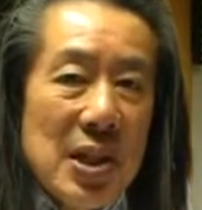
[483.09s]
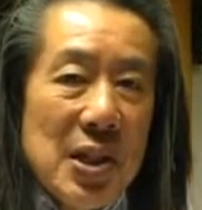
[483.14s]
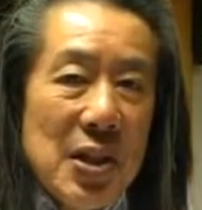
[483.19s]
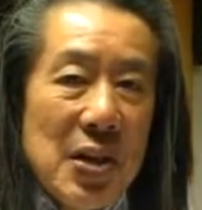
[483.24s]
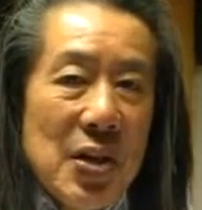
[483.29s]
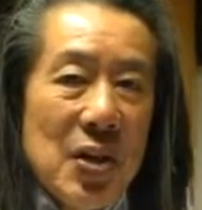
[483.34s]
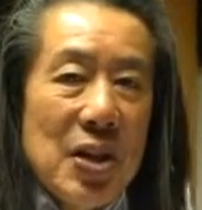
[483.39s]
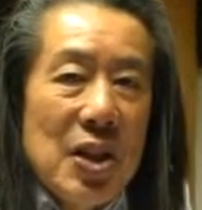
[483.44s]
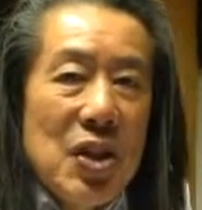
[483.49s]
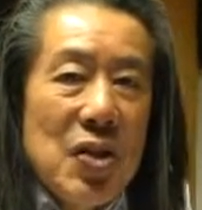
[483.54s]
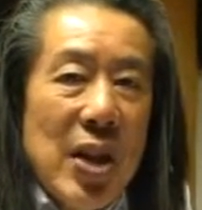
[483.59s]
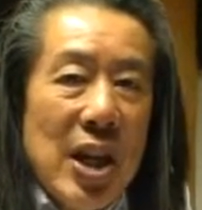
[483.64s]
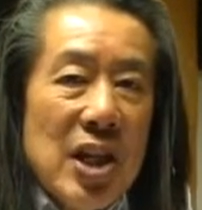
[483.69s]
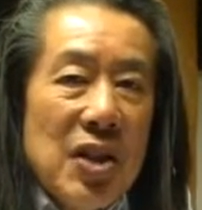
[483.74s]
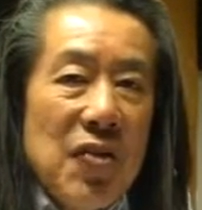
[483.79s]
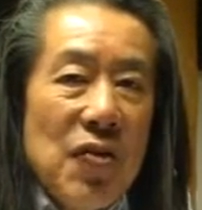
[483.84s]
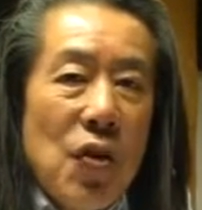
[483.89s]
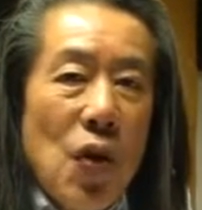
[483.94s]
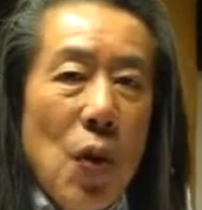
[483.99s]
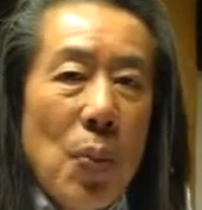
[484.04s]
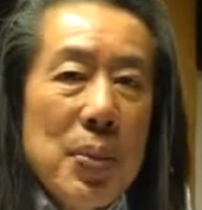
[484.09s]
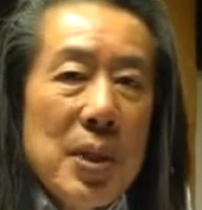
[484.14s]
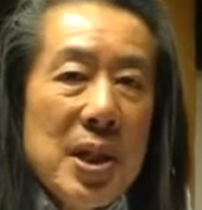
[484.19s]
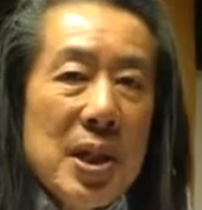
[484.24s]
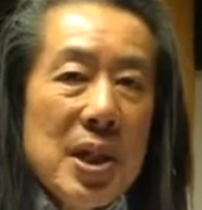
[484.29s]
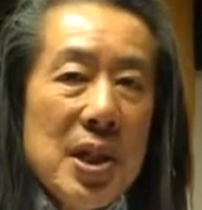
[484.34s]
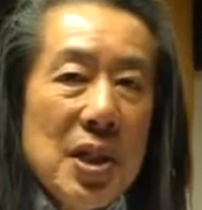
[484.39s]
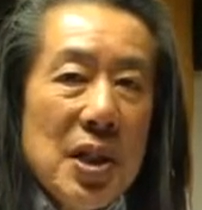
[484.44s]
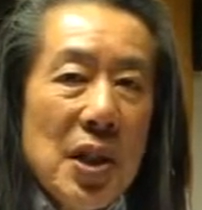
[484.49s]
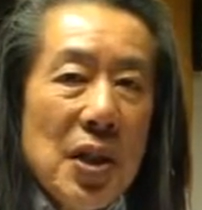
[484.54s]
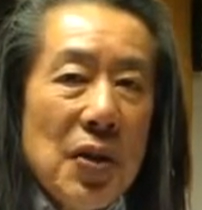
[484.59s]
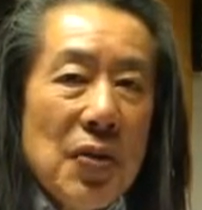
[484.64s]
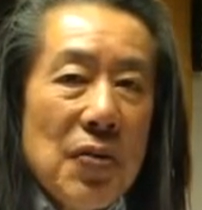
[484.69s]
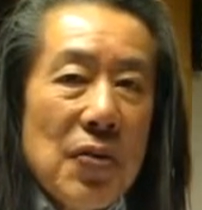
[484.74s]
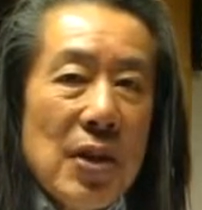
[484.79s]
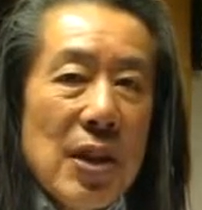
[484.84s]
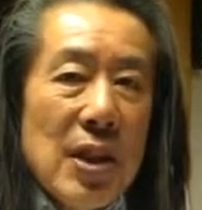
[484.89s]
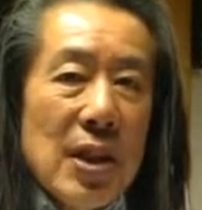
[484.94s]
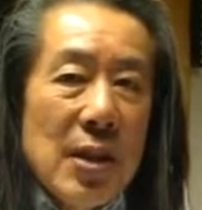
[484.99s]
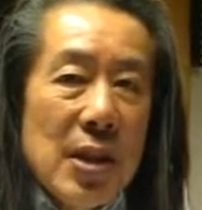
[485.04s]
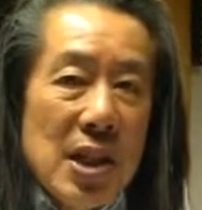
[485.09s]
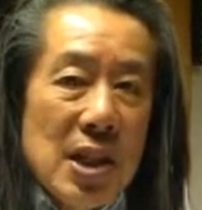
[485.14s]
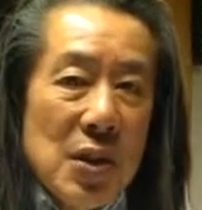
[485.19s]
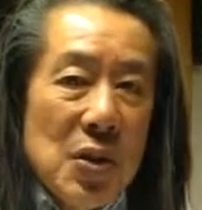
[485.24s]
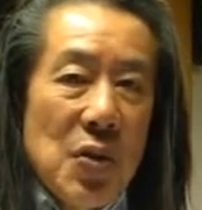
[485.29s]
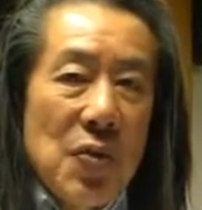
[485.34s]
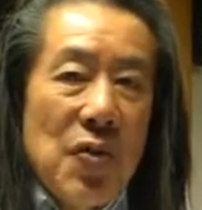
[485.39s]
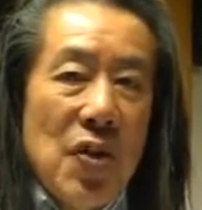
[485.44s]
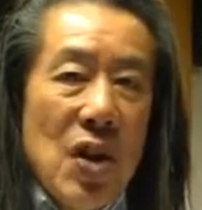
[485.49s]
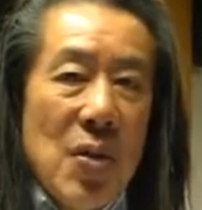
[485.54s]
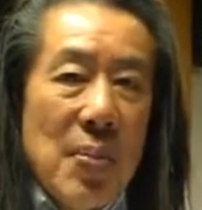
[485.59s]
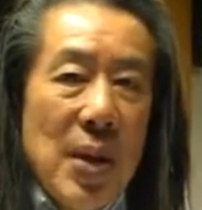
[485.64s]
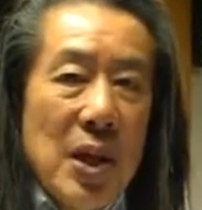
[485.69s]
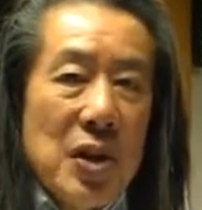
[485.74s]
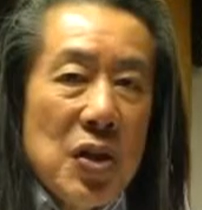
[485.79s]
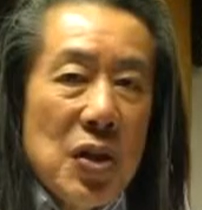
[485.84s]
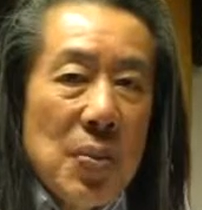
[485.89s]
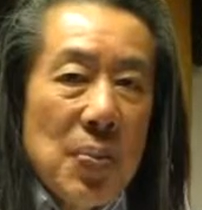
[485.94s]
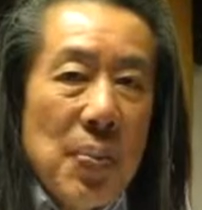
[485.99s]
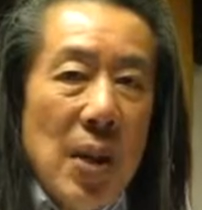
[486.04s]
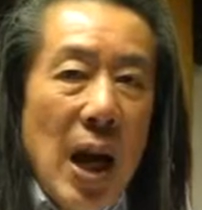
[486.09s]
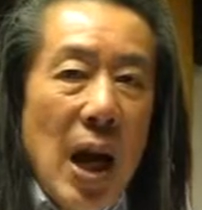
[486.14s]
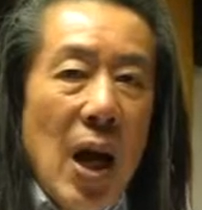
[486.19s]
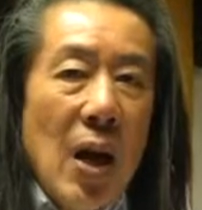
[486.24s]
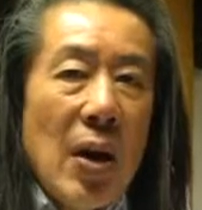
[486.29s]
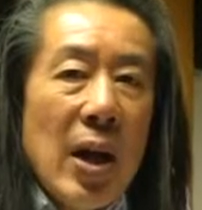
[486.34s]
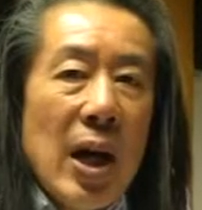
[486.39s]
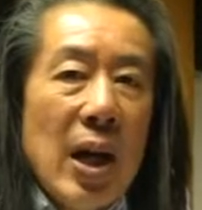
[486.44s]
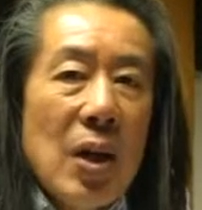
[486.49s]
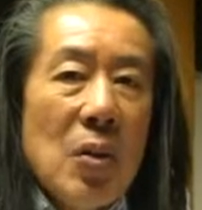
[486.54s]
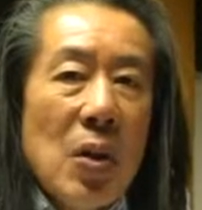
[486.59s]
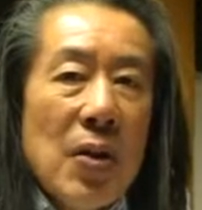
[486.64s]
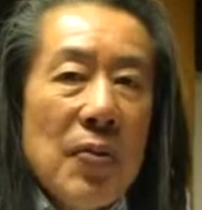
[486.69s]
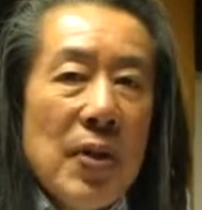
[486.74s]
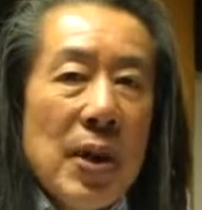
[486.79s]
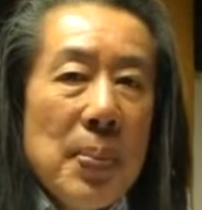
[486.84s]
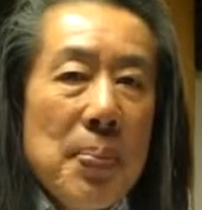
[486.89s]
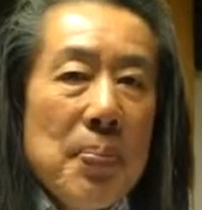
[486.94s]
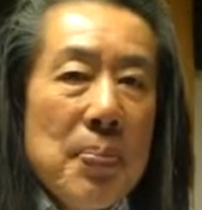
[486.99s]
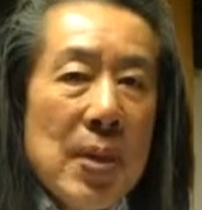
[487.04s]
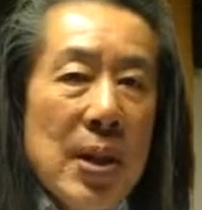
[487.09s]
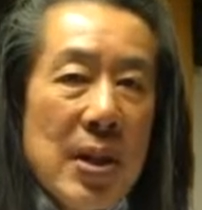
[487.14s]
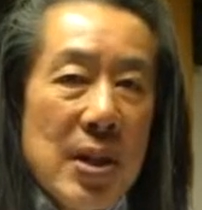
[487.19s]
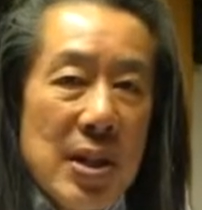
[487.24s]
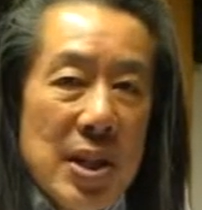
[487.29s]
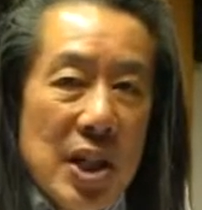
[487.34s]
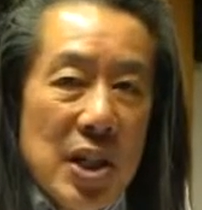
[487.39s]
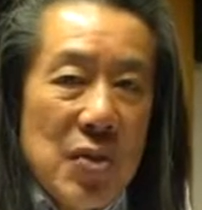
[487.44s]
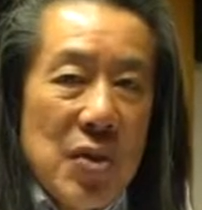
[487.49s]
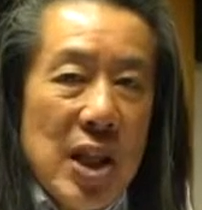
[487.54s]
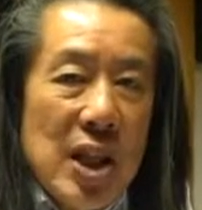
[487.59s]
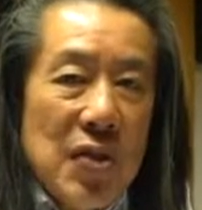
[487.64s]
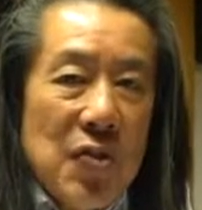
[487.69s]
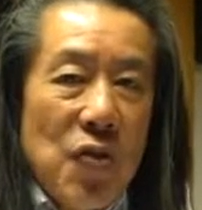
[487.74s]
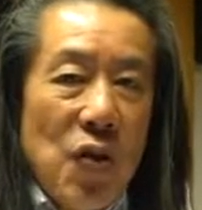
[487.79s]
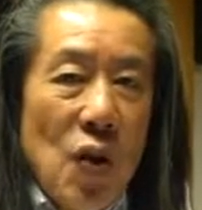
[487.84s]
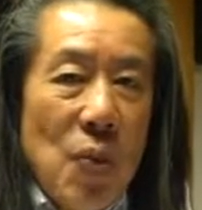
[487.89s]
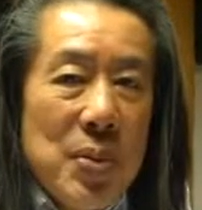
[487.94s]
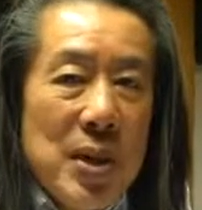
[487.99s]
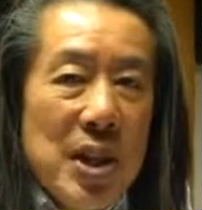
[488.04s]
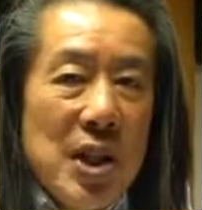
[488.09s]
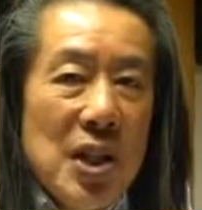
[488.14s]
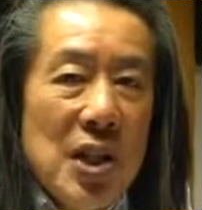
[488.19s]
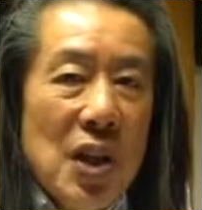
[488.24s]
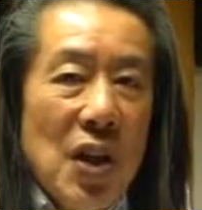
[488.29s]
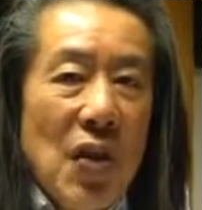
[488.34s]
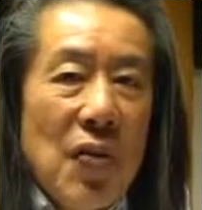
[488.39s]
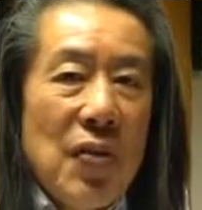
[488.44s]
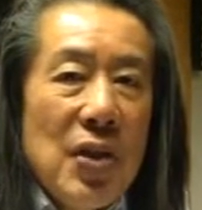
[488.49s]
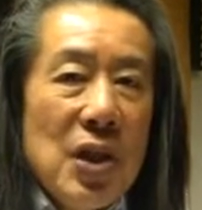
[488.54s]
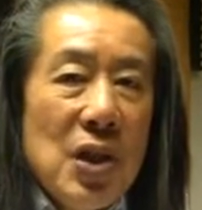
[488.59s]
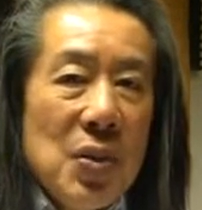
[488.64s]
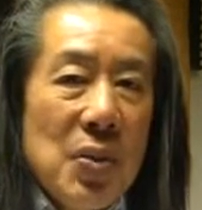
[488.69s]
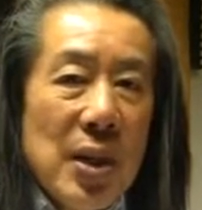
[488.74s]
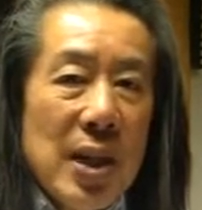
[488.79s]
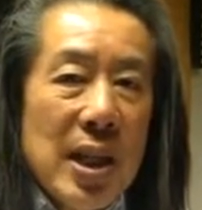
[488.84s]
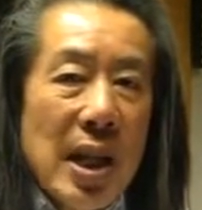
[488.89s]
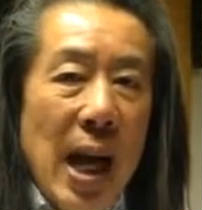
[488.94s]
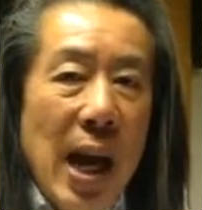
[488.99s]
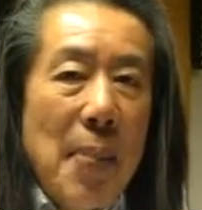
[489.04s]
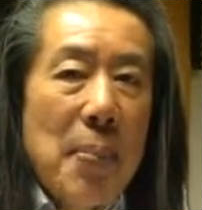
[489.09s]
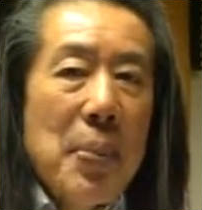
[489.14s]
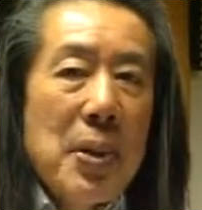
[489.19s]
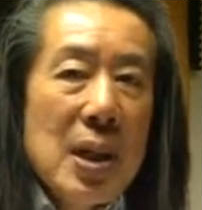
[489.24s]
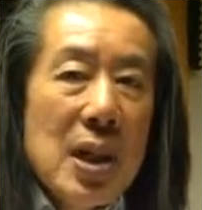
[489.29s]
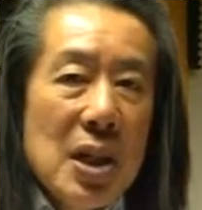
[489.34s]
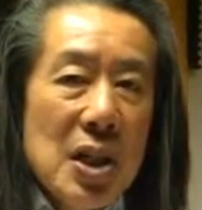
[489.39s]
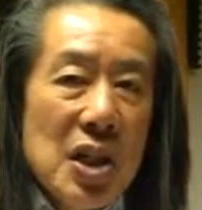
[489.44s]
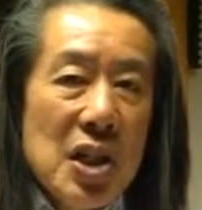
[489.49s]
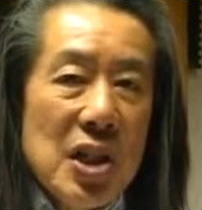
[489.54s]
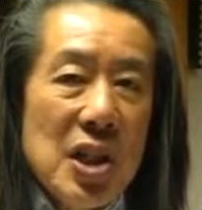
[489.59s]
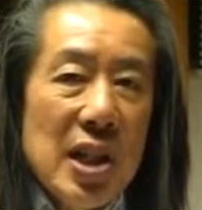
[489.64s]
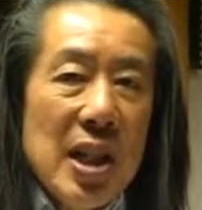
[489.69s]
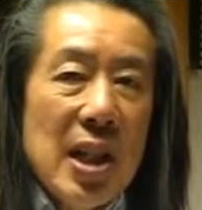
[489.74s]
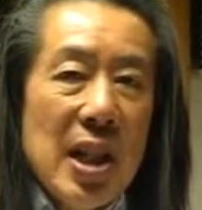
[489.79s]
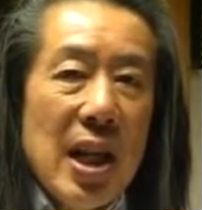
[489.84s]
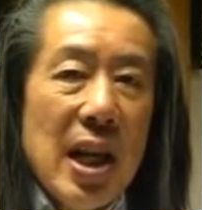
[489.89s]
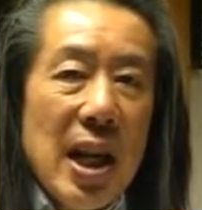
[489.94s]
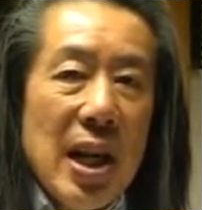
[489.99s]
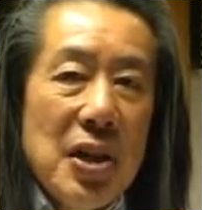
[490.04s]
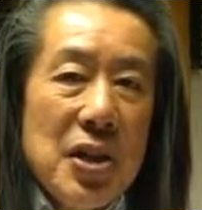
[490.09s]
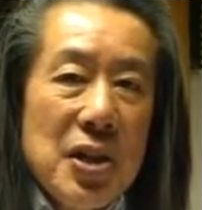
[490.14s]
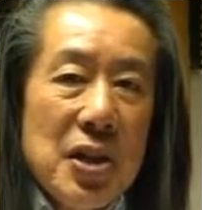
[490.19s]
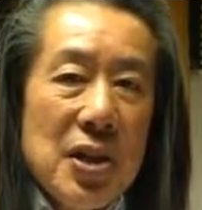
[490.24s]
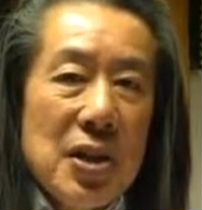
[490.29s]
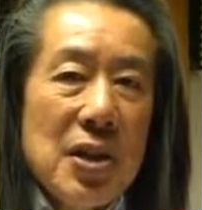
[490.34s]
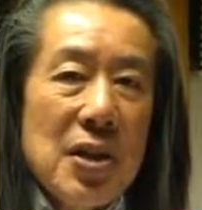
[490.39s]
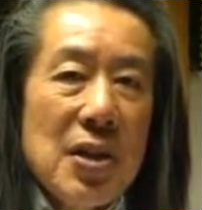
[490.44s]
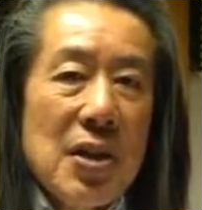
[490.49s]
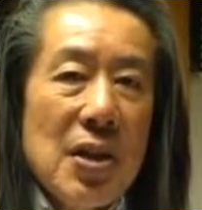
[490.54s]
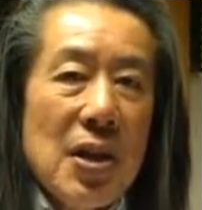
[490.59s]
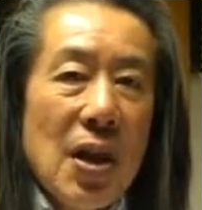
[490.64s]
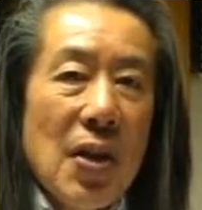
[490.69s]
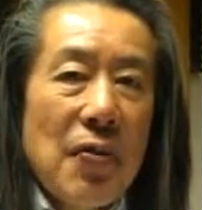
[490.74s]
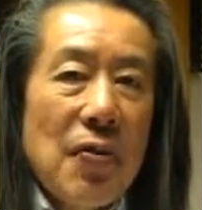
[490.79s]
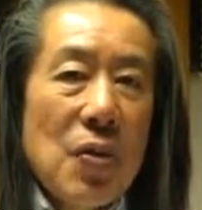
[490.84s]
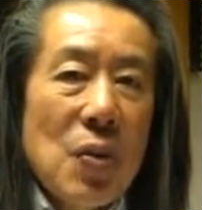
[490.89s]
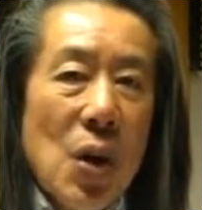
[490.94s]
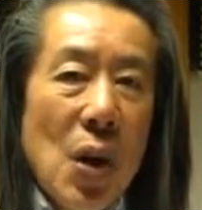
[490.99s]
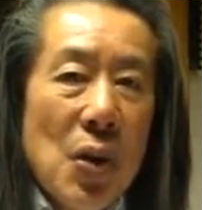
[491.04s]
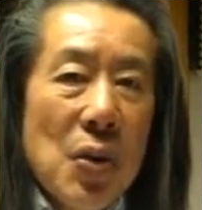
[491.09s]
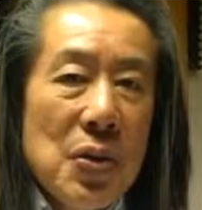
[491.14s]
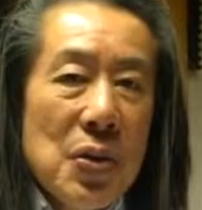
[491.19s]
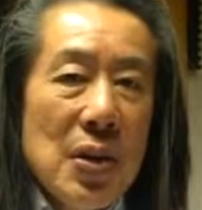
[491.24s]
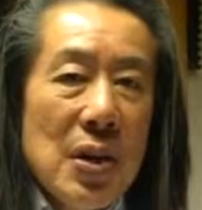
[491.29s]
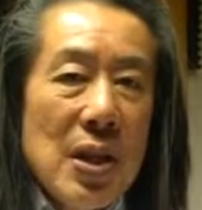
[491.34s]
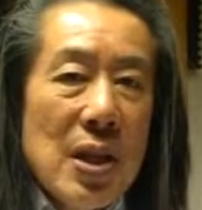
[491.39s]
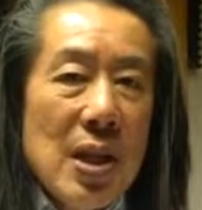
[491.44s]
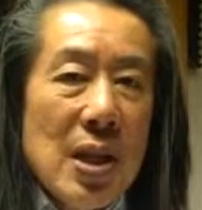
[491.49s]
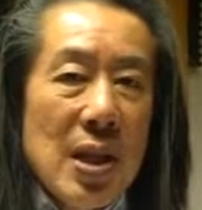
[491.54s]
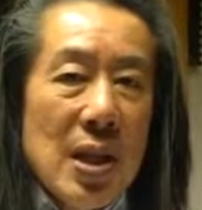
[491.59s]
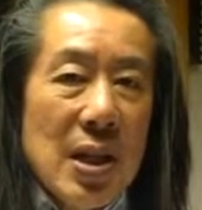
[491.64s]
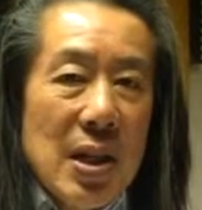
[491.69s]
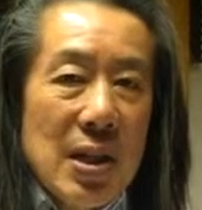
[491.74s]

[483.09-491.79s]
It certainly transformed itself. Still very much in power, however, it's transformed itself into a capitalist engine of growth.